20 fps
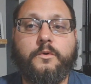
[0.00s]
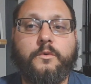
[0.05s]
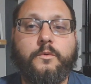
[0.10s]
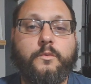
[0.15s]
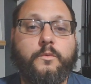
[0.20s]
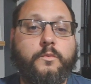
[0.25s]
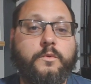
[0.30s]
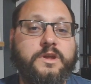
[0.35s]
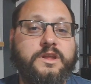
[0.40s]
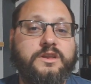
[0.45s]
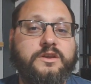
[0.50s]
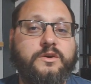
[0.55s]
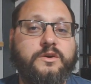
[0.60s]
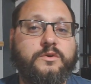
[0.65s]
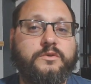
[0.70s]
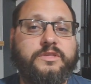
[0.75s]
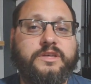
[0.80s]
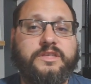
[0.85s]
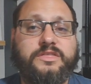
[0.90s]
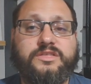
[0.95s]
We
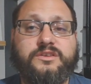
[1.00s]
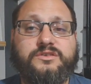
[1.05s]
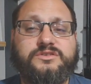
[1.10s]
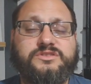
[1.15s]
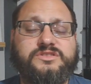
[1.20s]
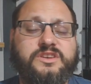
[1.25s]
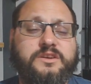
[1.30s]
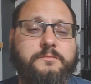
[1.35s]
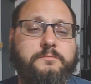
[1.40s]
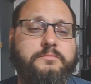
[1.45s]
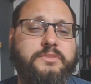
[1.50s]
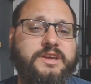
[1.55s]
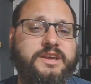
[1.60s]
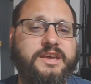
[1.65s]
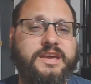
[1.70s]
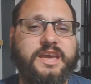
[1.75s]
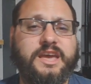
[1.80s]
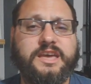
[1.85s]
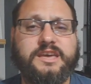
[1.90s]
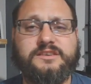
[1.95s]
know that there's a
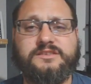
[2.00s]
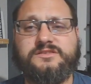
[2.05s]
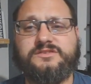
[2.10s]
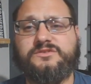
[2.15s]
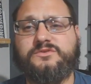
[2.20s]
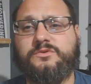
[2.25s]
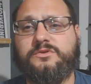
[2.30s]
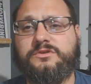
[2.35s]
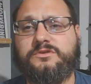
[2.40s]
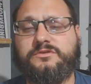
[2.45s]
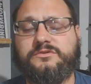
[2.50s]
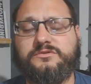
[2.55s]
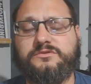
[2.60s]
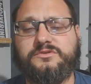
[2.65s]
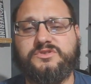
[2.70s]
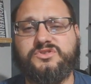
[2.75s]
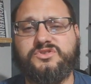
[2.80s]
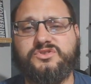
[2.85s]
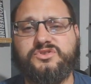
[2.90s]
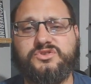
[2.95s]
big historical
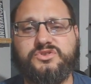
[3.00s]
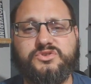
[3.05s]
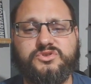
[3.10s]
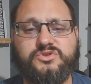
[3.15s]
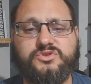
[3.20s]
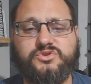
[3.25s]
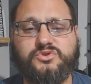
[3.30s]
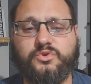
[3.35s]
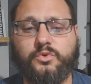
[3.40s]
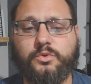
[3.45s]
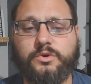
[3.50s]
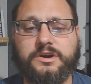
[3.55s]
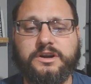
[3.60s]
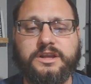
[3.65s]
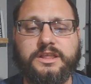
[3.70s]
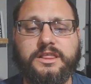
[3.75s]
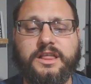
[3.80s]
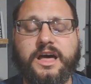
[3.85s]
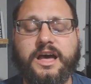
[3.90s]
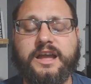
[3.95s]

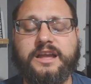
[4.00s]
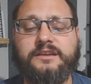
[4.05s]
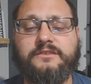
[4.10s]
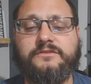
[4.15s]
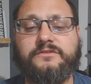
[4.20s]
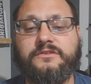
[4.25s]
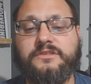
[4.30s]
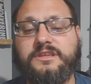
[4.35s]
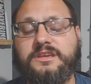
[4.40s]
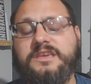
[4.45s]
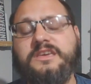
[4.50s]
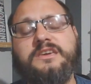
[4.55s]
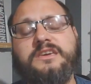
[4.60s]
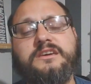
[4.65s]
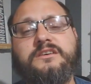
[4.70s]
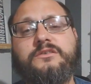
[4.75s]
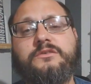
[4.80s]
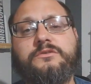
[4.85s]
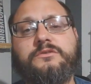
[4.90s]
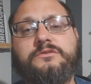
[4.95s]
storyline for the
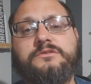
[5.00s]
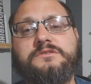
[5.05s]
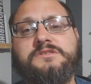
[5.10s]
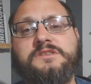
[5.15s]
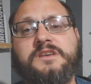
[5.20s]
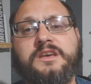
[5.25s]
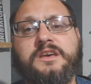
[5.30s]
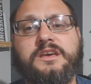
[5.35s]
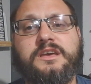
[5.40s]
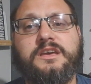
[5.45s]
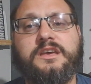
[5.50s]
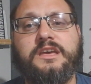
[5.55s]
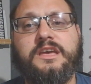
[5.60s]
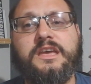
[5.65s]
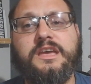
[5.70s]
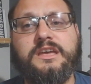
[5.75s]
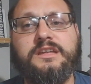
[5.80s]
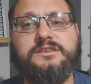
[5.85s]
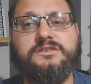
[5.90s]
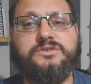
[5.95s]
eagles
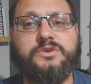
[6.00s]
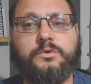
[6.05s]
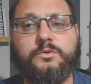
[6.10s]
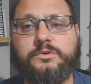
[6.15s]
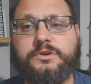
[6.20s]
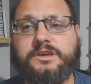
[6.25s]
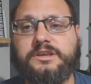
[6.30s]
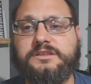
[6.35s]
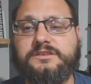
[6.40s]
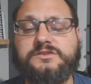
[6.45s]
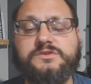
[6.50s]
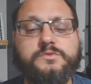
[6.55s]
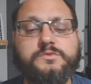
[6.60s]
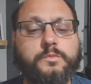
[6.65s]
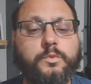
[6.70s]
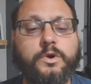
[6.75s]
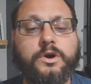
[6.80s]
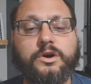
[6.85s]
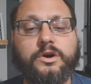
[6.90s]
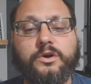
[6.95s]
in Tolkien's
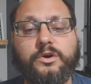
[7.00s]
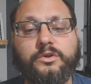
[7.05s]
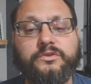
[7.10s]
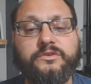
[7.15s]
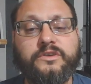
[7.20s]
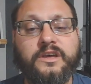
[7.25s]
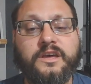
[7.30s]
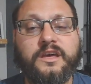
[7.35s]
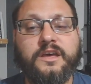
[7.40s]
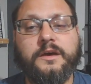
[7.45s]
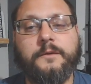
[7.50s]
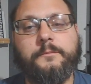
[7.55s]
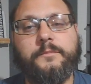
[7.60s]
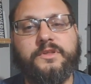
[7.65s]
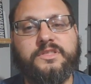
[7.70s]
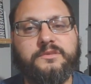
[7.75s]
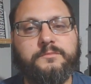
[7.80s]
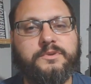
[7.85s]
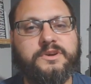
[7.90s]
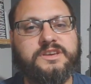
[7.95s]
world,
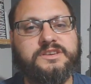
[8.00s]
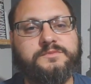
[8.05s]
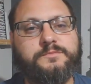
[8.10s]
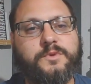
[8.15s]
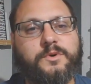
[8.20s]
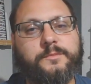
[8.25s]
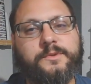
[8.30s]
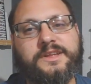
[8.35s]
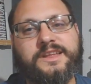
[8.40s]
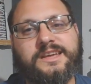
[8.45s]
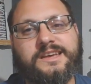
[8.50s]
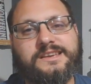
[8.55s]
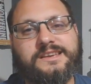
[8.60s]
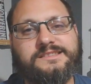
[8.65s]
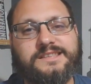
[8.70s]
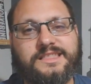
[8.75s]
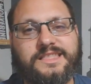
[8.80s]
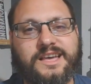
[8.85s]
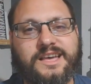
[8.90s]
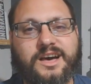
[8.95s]
but the biggest moment
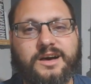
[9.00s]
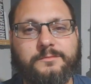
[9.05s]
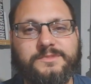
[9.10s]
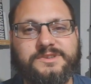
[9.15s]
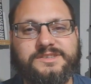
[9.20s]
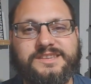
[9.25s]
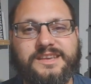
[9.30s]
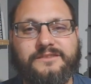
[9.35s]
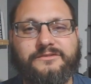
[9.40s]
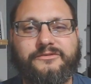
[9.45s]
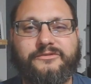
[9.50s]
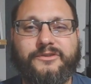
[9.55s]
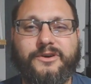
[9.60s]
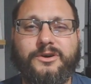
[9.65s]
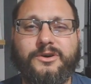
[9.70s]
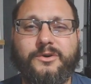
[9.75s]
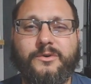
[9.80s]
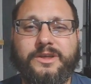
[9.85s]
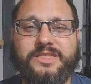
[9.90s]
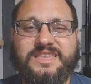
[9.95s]
is that they come and save
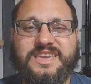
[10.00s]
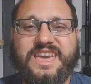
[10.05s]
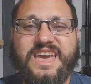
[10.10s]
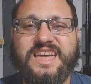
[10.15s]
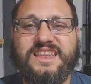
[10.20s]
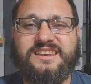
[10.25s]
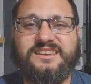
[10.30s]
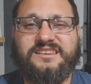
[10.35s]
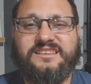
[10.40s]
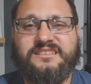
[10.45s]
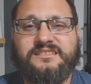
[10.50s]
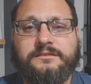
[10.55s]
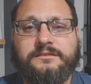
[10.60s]
Frodo at the end.